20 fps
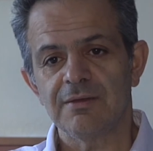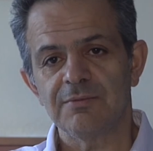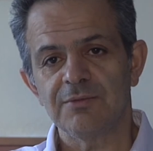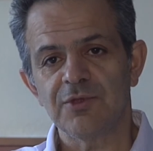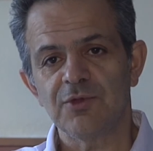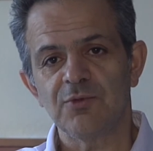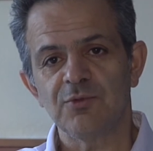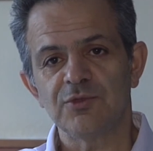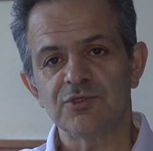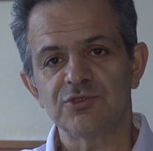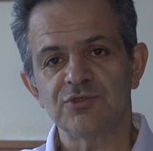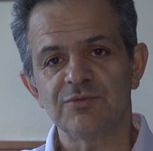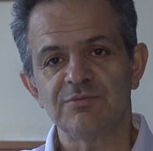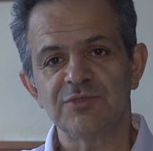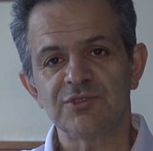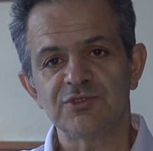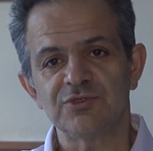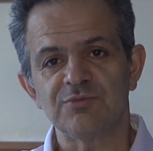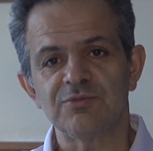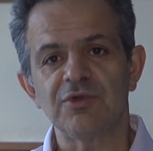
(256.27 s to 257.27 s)
we shouldn't
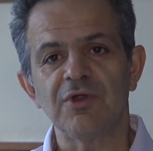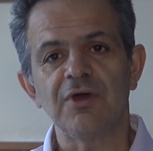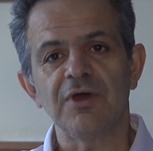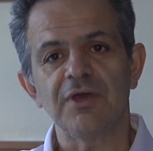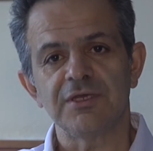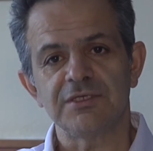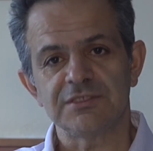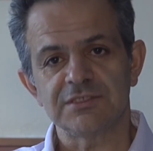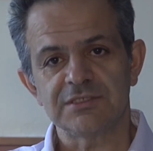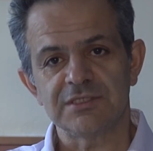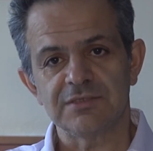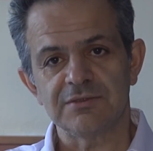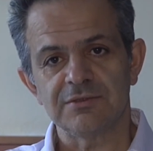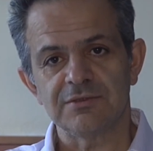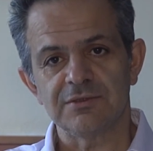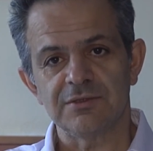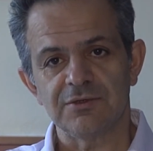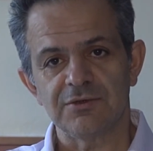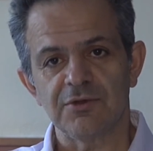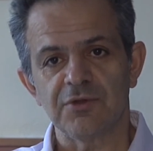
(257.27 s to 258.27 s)
be surprised that
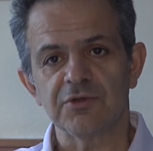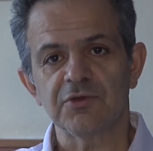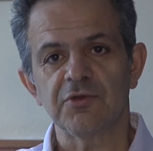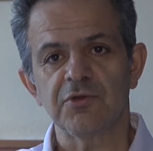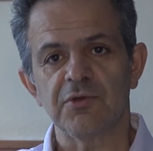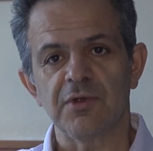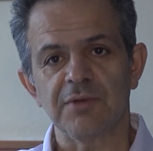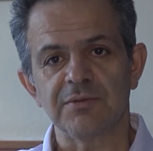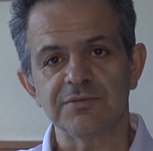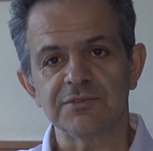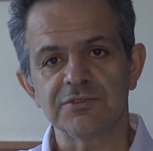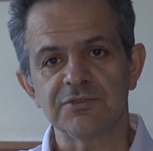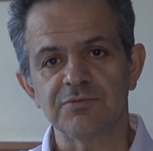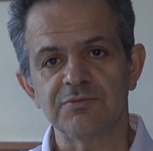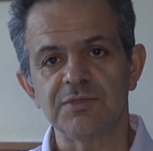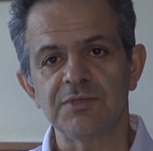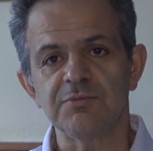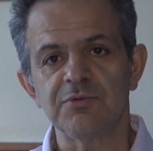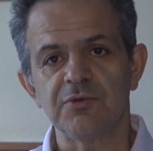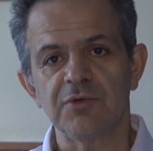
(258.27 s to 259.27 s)
they are corrupt. So
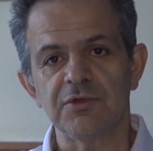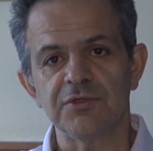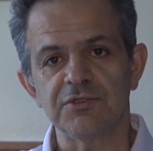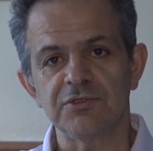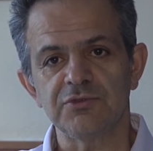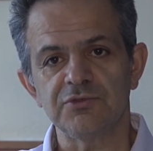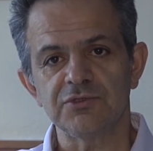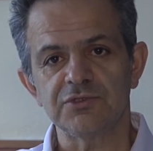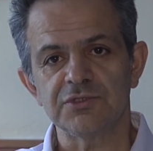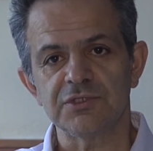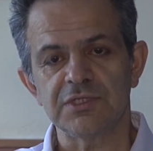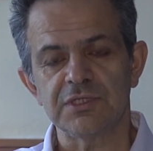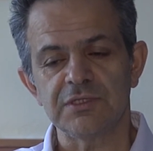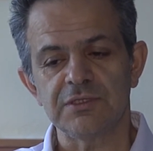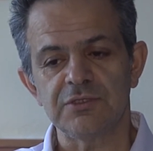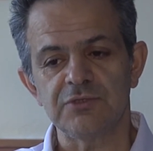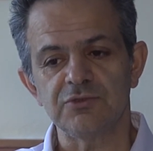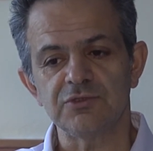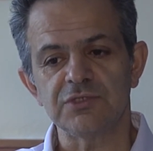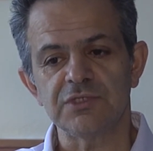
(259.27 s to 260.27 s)
people are
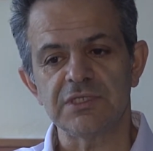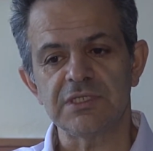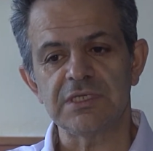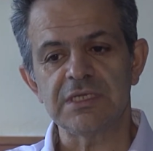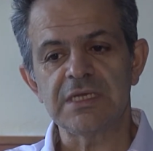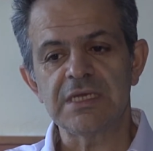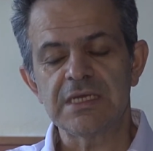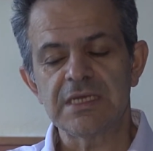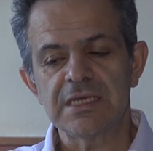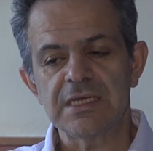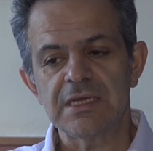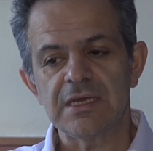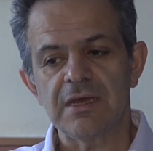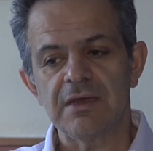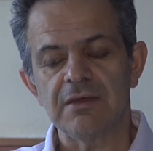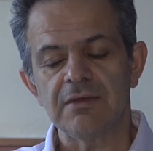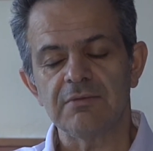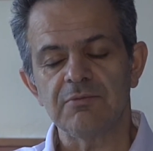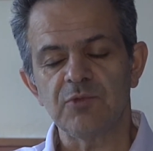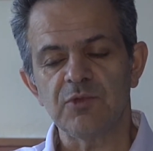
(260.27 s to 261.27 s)
usually
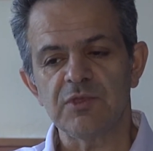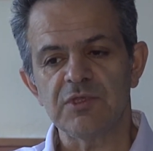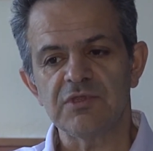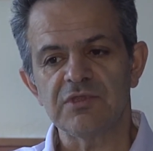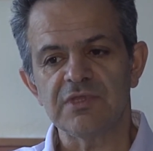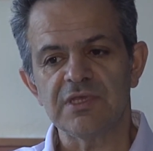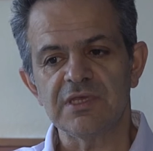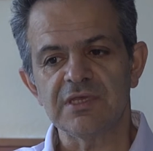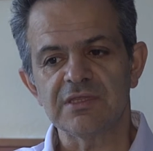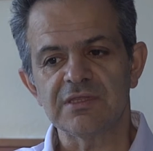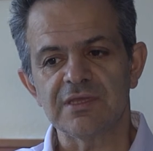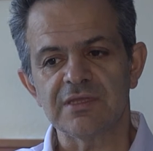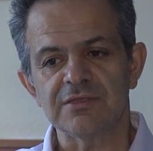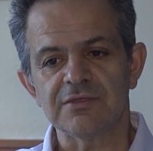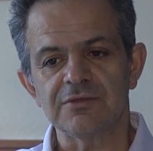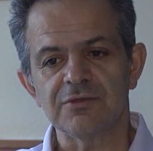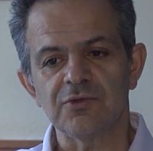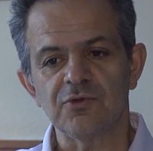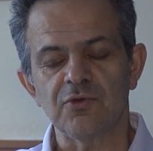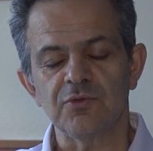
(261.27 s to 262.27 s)
we think that